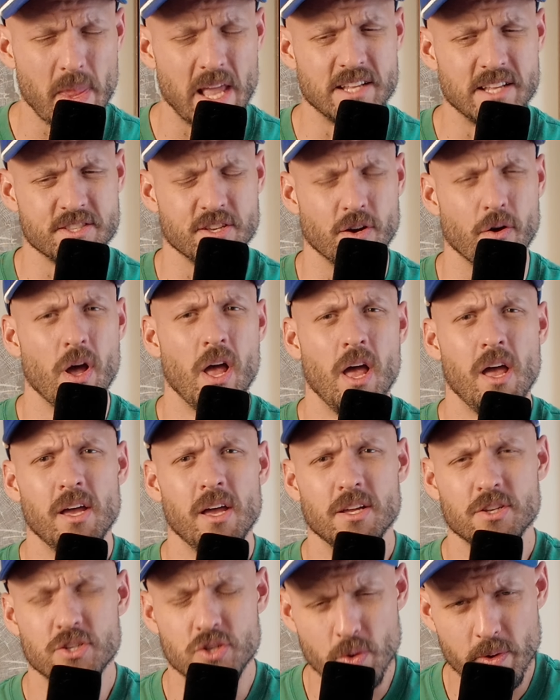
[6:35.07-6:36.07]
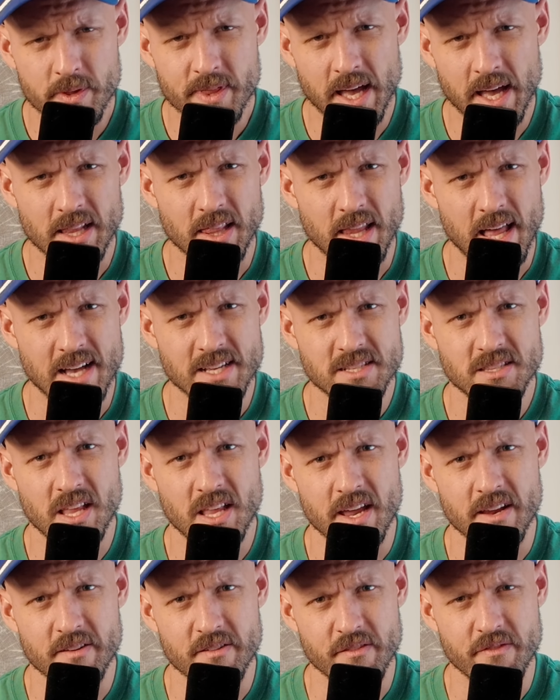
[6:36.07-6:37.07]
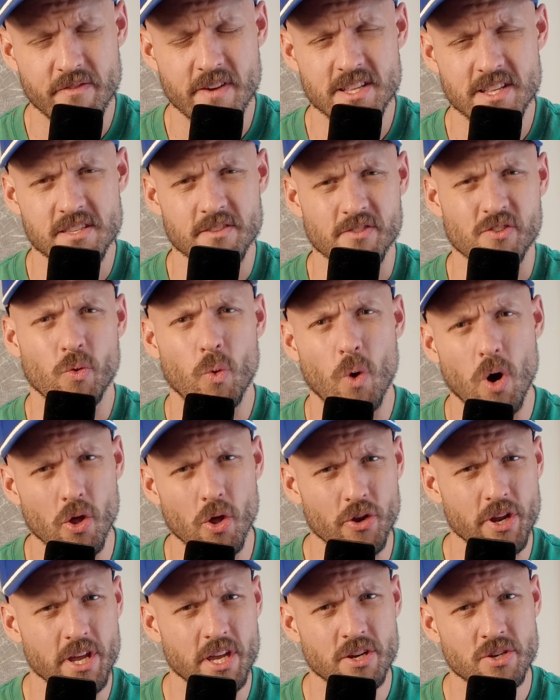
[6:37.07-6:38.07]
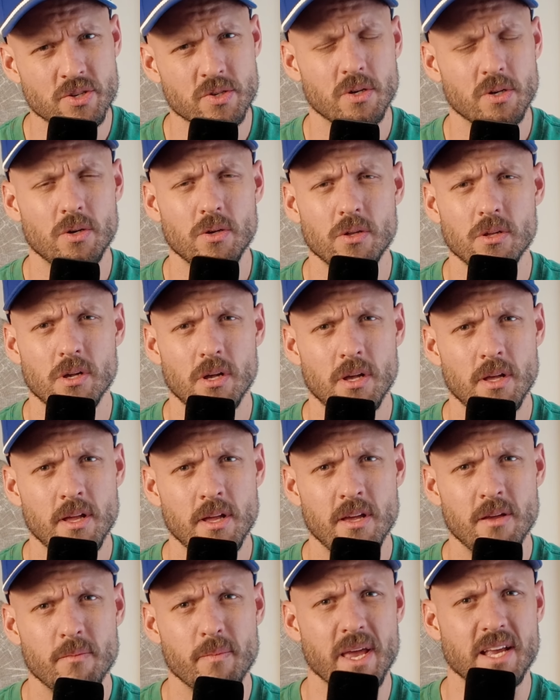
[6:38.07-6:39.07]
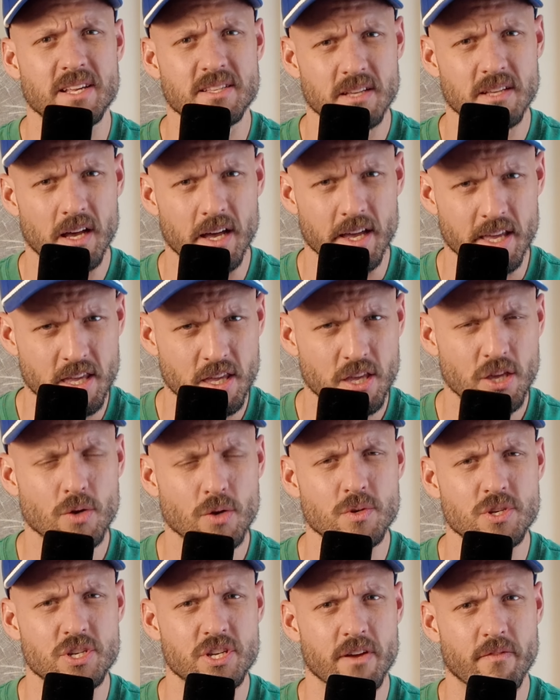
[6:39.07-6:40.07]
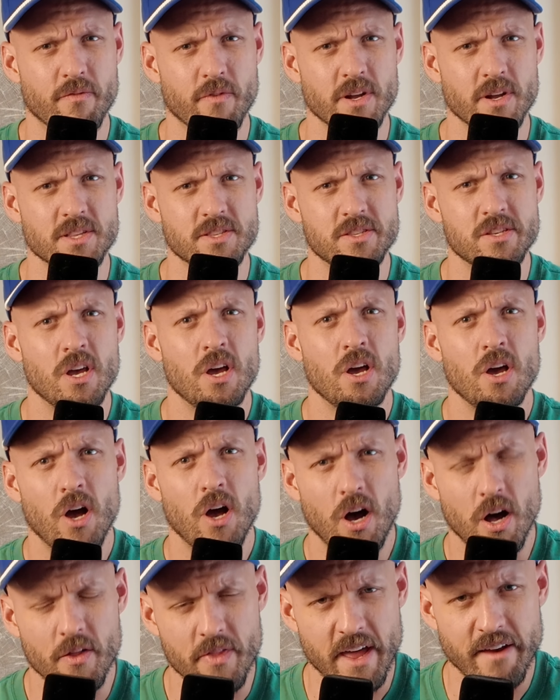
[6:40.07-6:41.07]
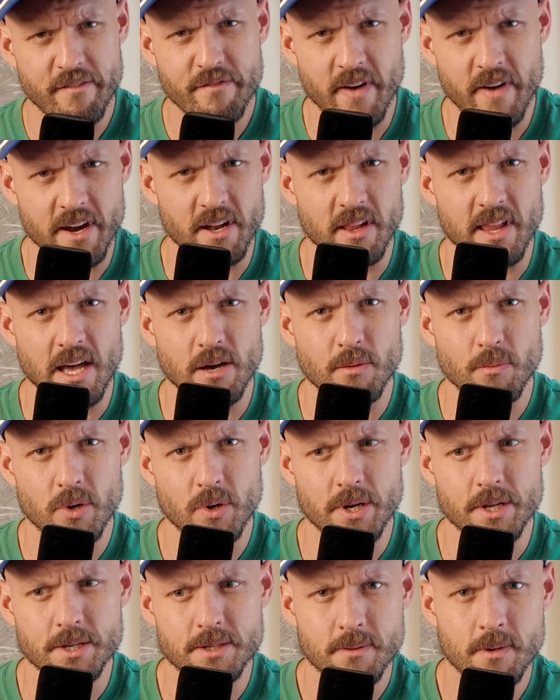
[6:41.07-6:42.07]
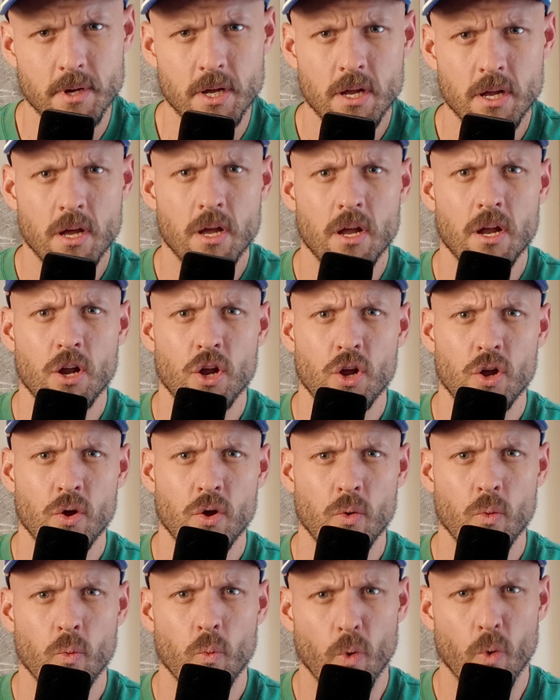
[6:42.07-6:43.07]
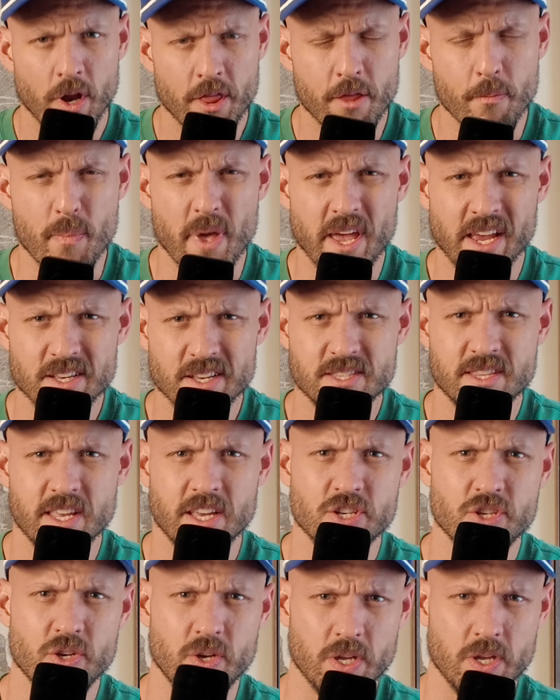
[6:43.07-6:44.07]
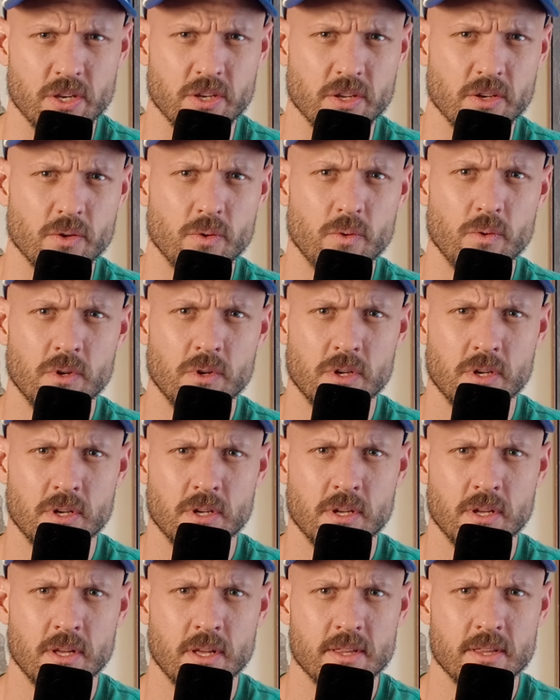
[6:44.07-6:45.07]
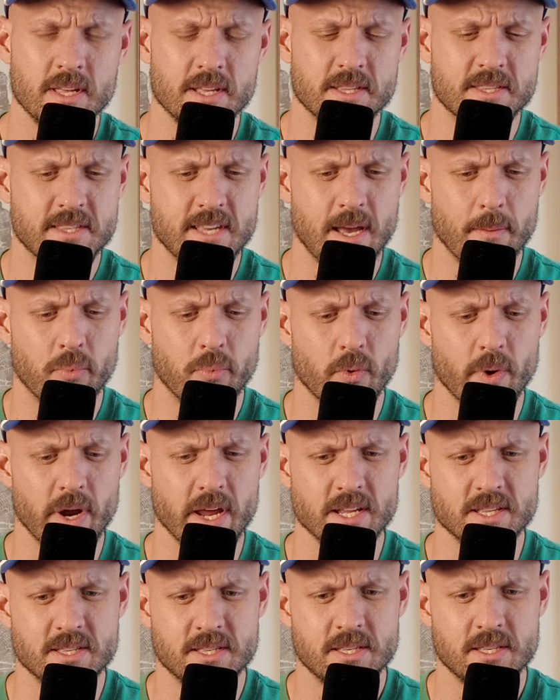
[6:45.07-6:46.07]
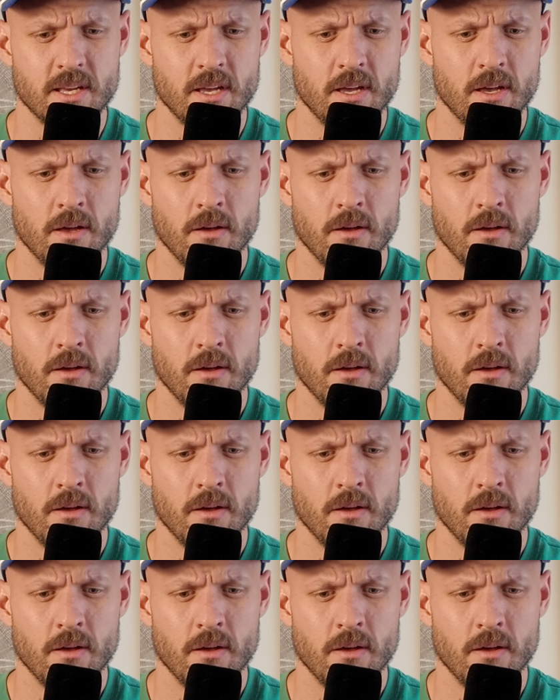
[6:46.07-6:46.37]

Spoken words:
And so doing that last line of defense of quality control makes a huge difference on that final output. One of the biggest things you can do that separates